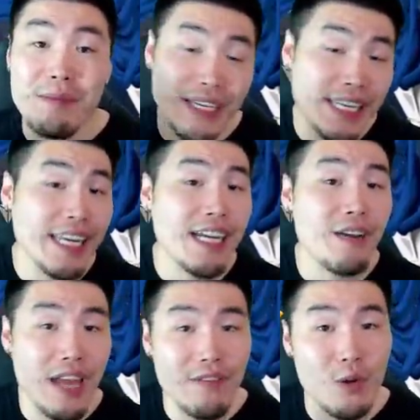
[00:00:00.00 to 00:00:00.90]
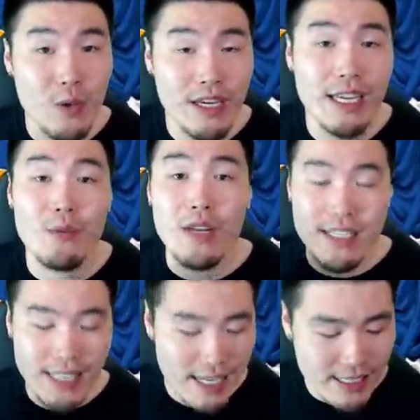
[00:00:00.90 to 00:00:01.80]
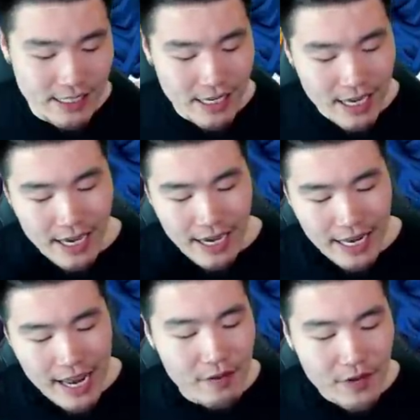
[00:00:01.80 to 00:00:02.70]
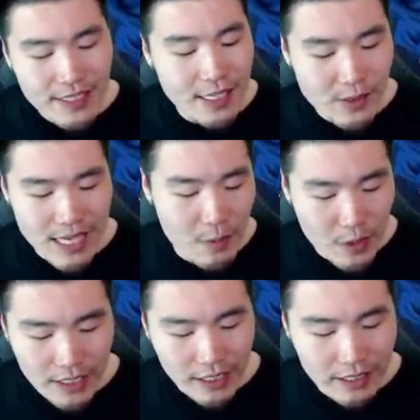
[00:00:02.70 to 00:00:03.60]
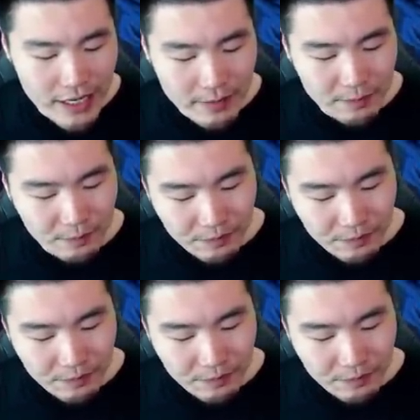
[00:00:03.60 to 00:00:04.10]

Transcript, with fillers: Beginning of every week, it resets, and every single time we clear it,